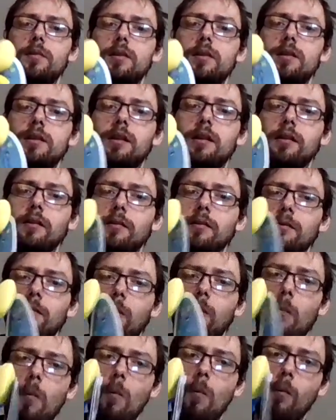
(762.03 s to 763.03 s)
So
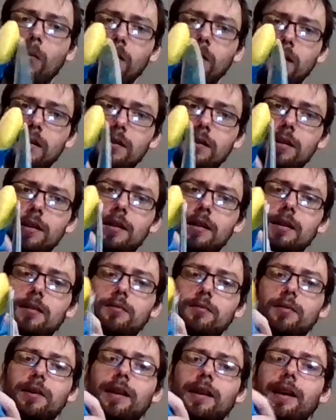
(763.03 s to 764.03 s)

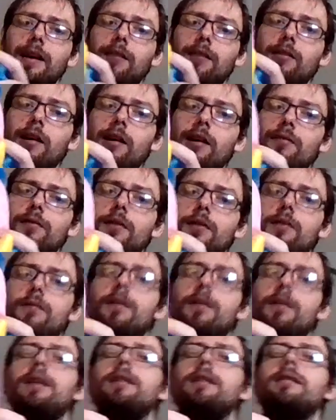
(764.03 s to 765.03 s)
we get quite a few
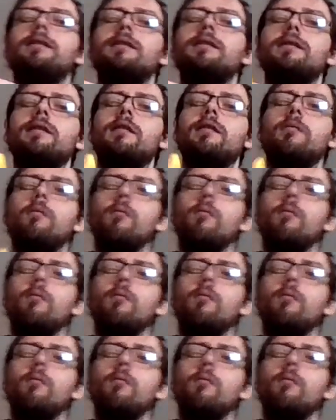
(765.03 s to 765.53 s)
of these,